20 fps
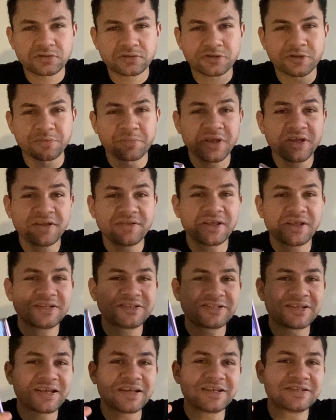To me,
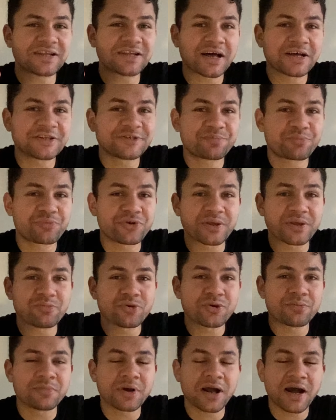this is as
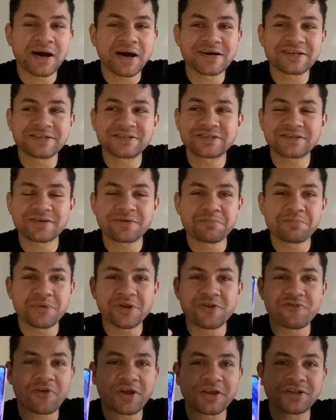premium as
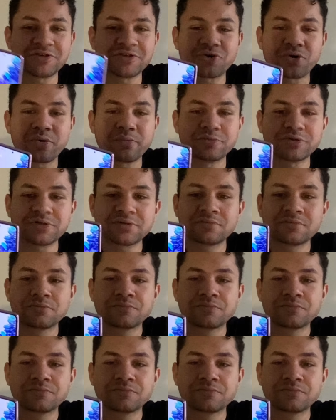mid-range comes.